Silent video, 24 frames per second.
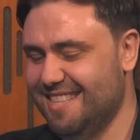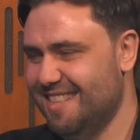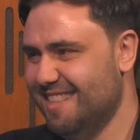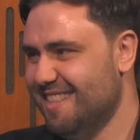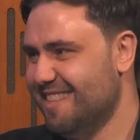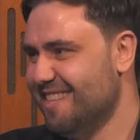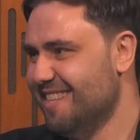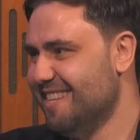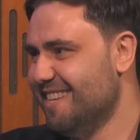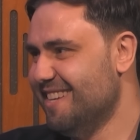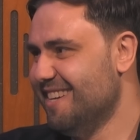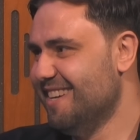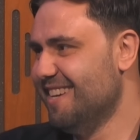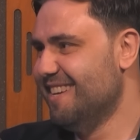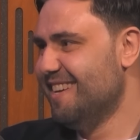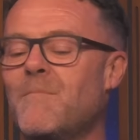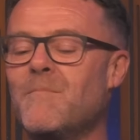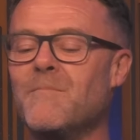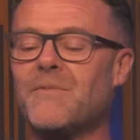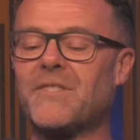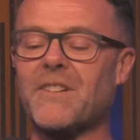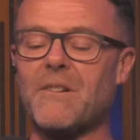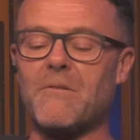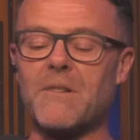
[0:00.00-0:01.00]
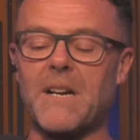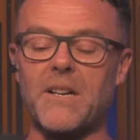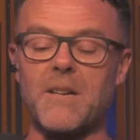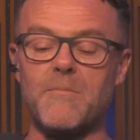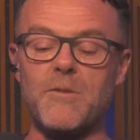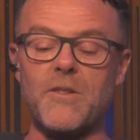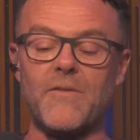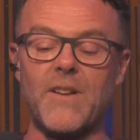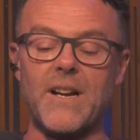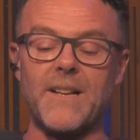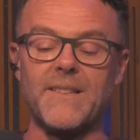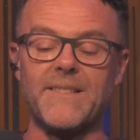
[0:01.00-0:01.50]
Um, so we're going to
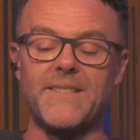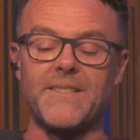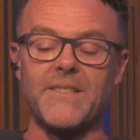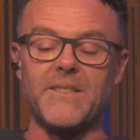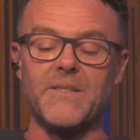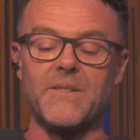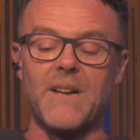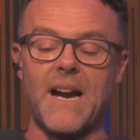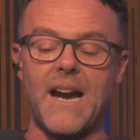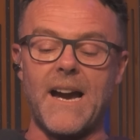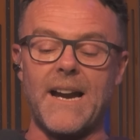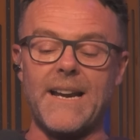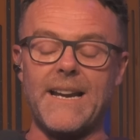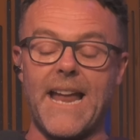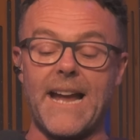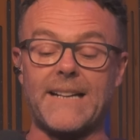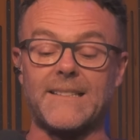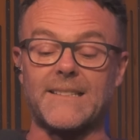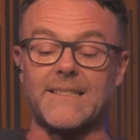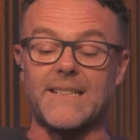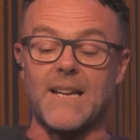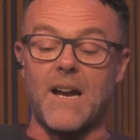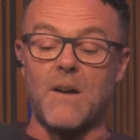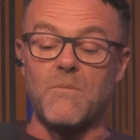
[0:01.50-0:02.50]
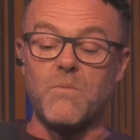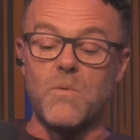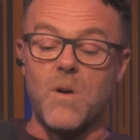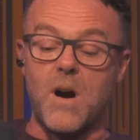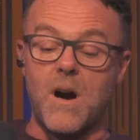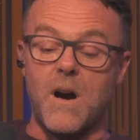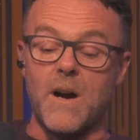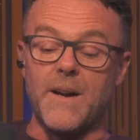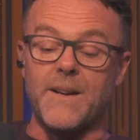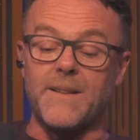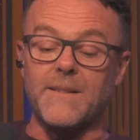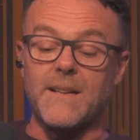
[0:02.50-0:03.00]
move on to our next
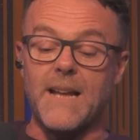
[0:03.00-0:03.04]
award.